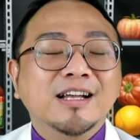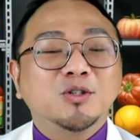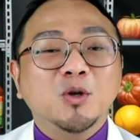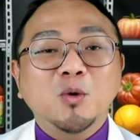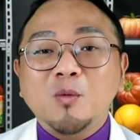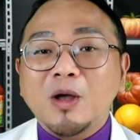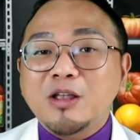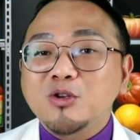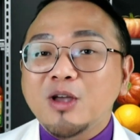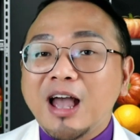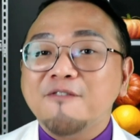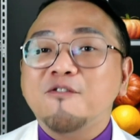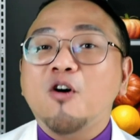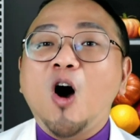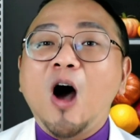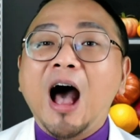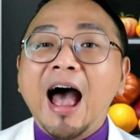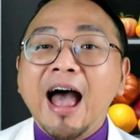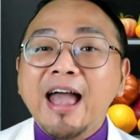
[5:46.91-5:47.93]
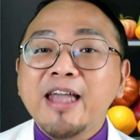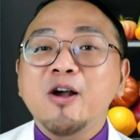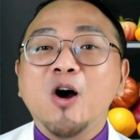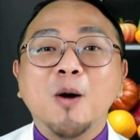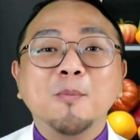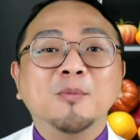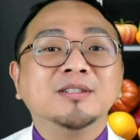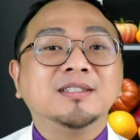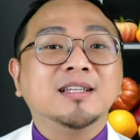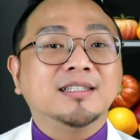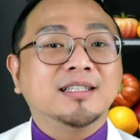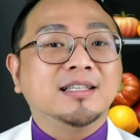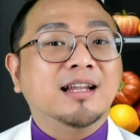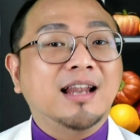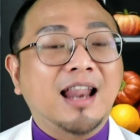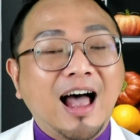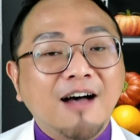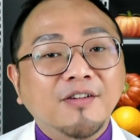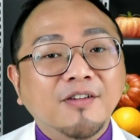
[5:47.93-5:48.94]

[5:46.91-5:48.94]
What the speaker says: So when you have high homocysteine